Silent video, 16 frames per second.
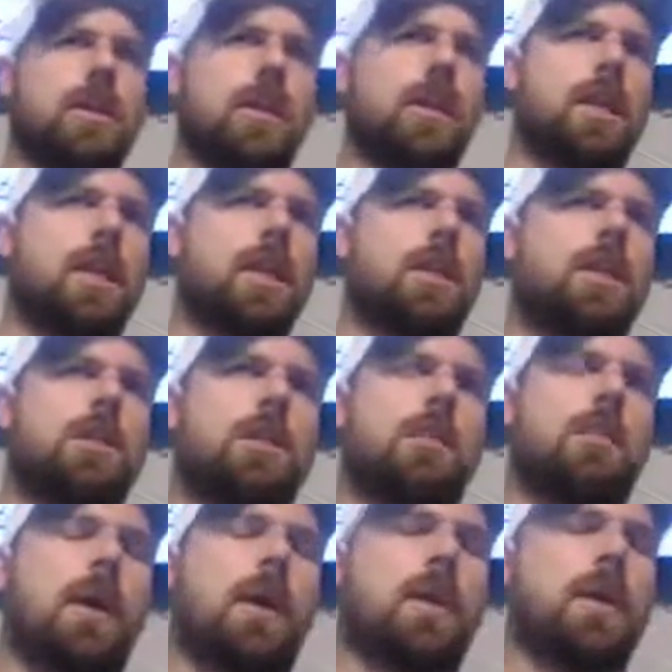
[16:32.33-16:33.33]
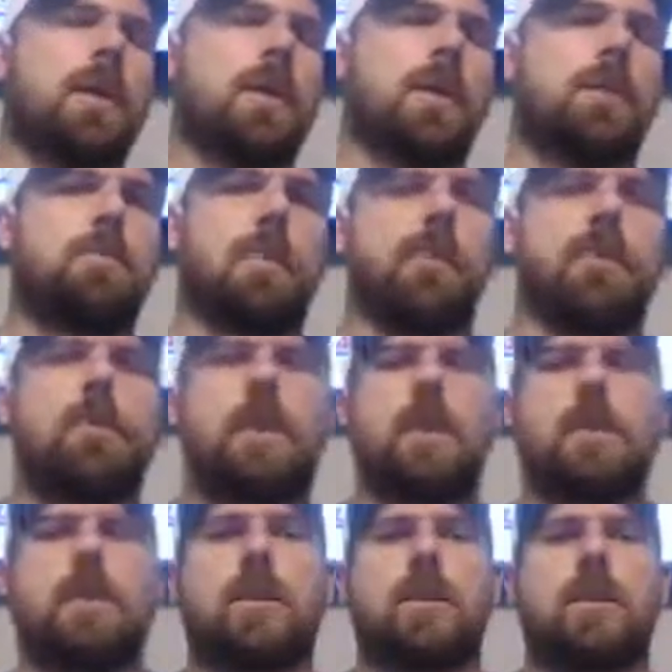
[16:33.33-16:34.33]
tell us a bit about the
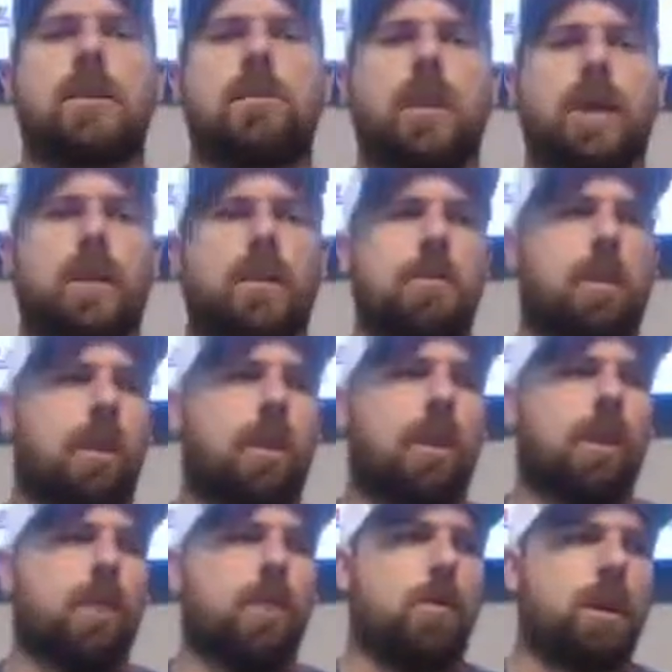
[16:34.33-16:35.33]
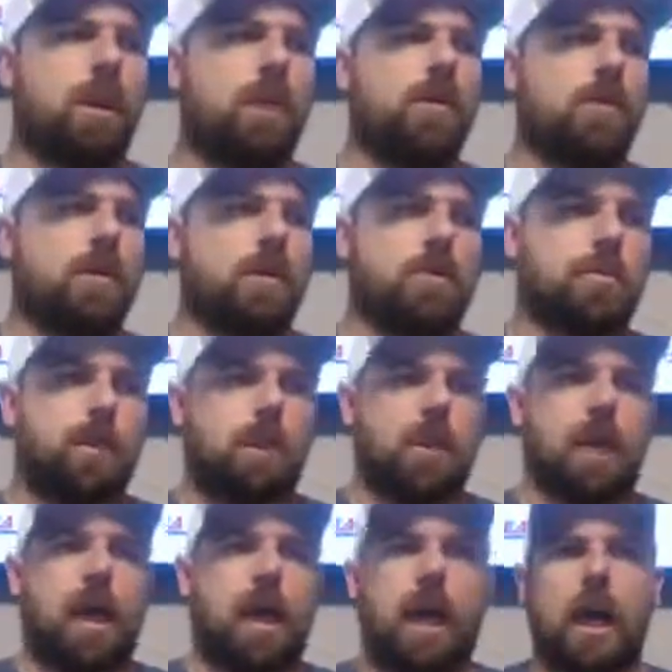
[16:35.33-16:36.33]
experience of getting behind the wheel of a
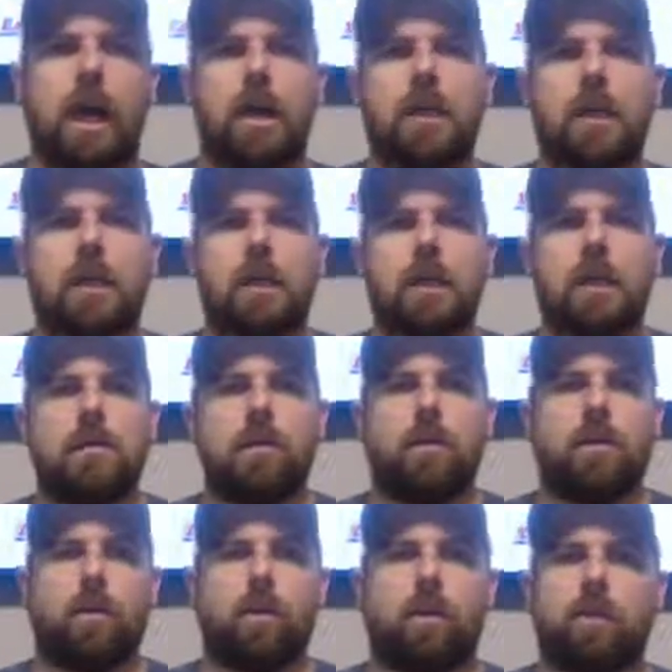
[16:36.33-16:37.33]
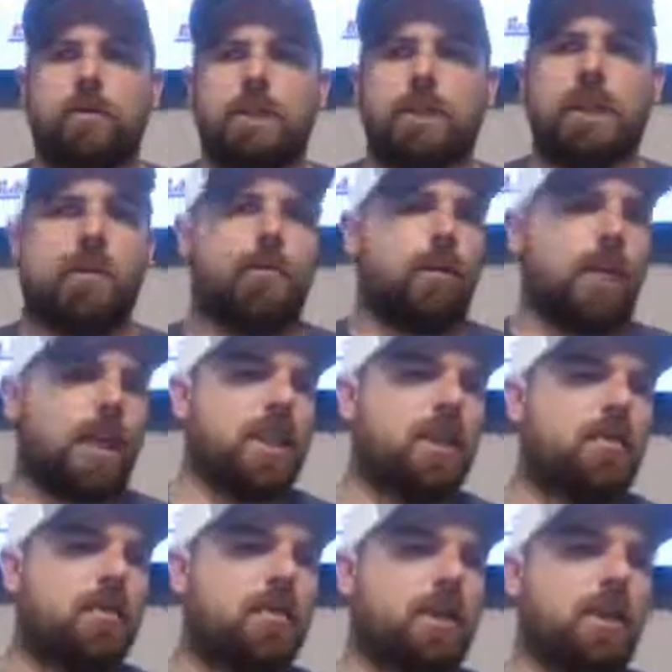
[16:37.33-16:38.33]
sprint car before. Obviously you've
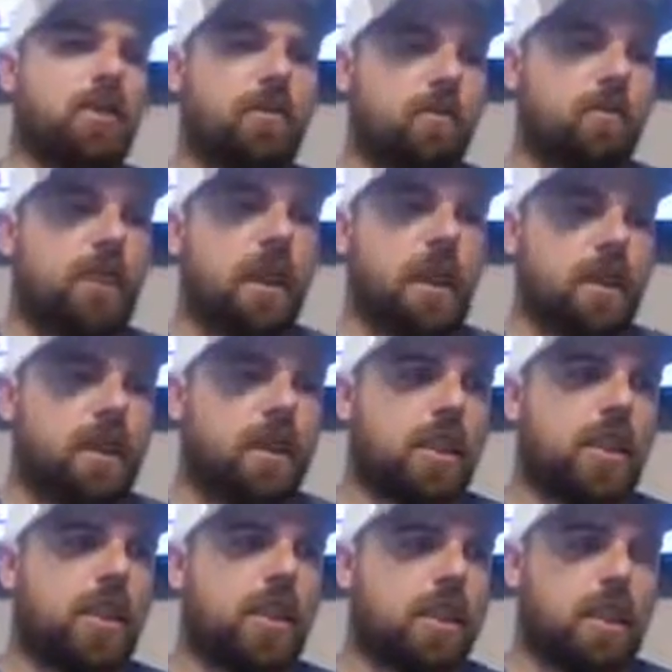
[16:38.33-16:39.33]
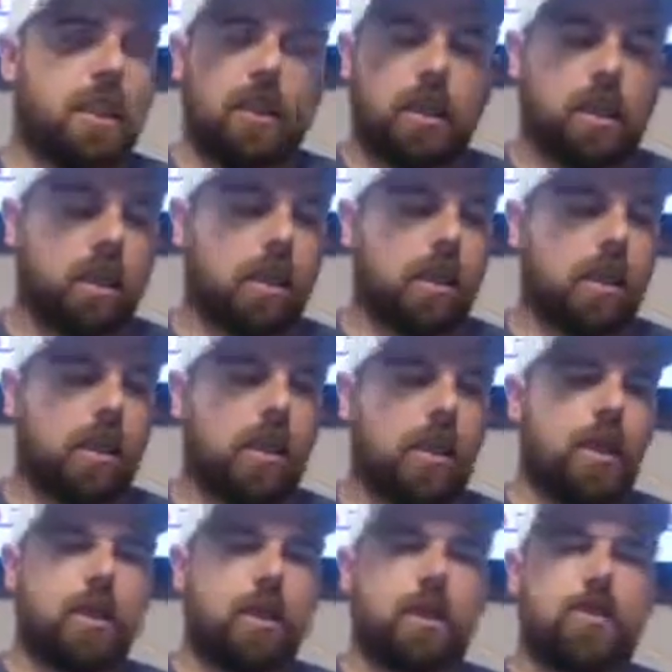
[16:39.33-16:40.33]
raced some pretty fast things in
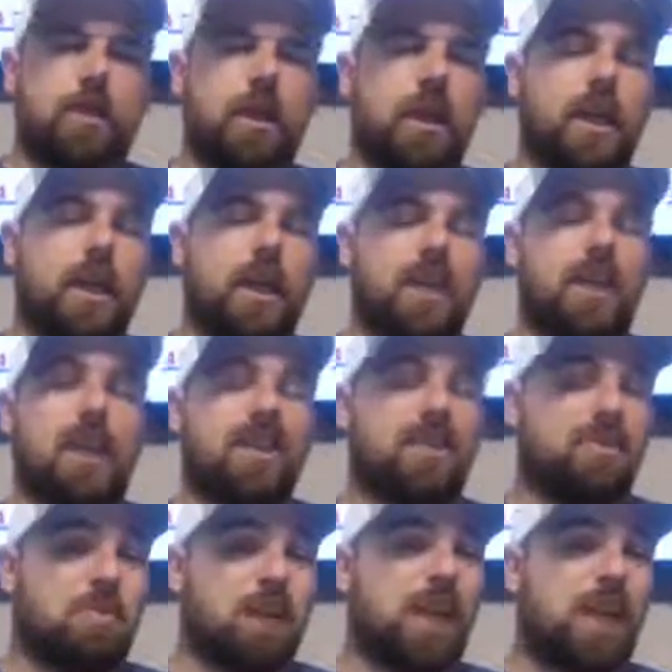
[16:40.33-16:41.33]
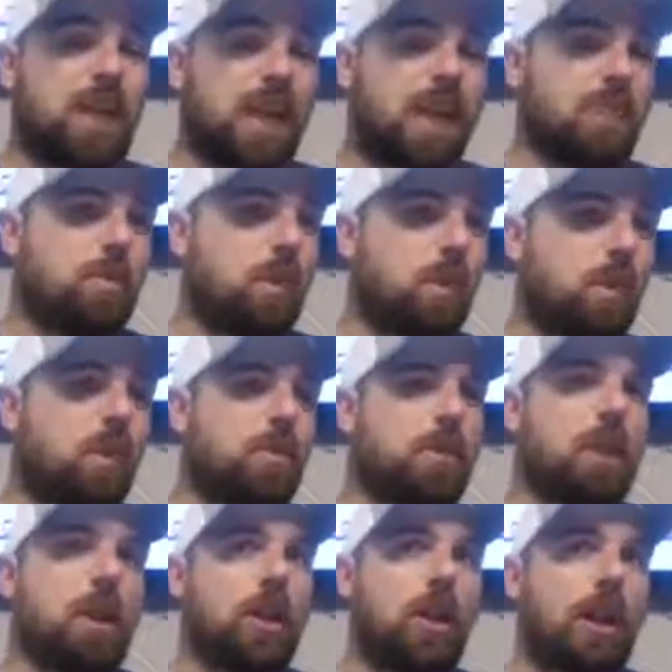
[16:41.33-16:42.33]
later sprint cars and speed cars, but what
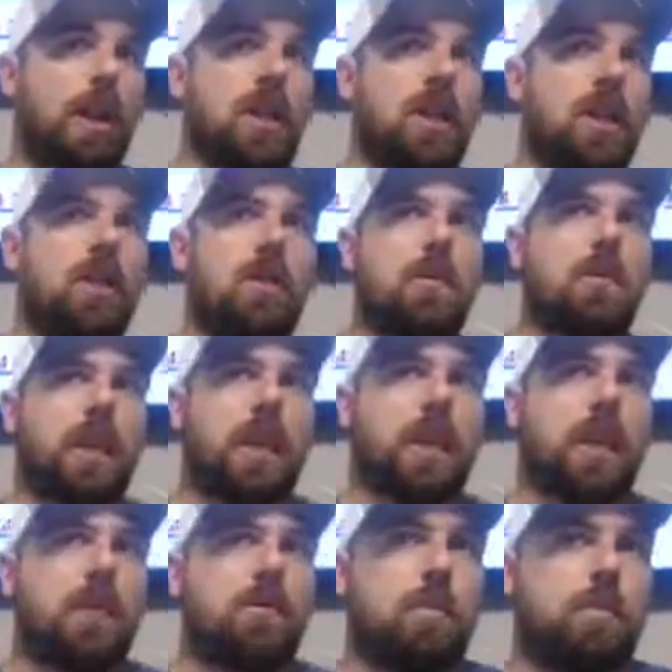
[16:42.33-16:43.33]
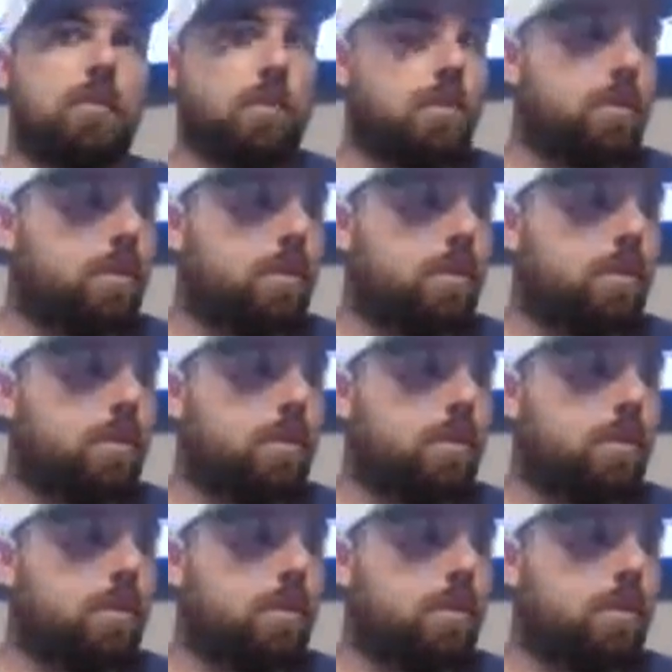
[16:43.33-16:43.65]
was it like for getting